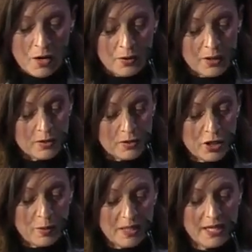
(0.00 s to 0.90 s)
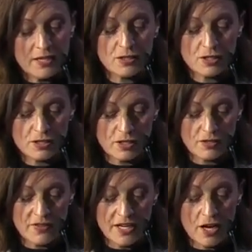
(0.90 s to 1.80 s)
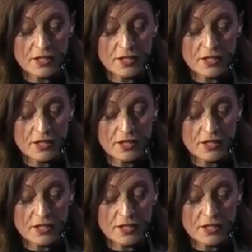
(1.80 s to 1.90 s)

who uses QbTest to serve an